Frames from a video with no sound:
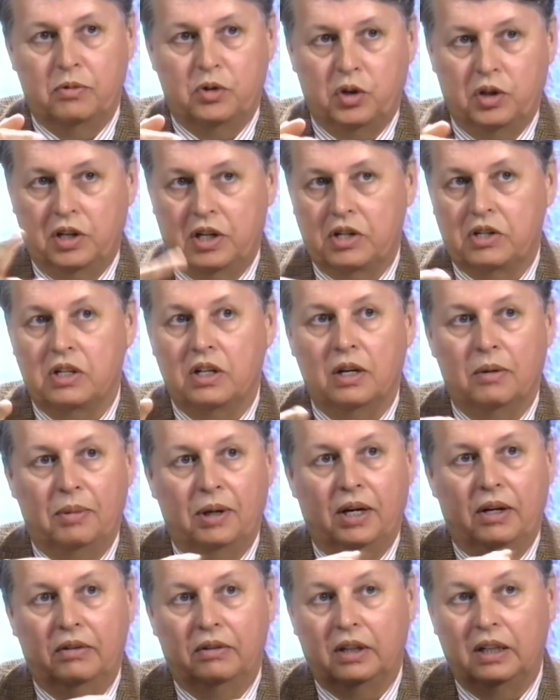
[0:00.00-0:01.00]
tradition
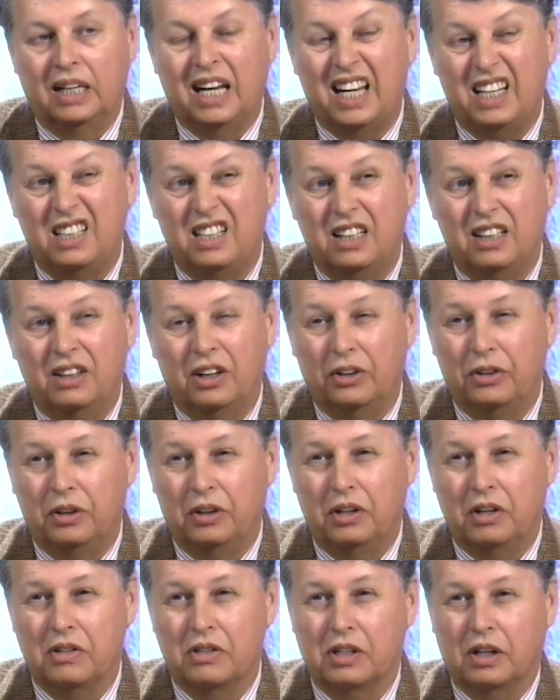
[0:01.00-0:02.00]
about nineteen
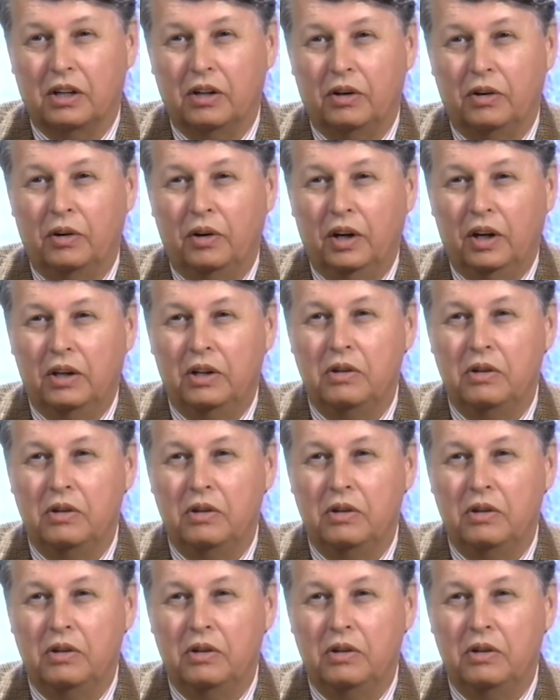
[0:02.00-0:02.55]
hundred years ago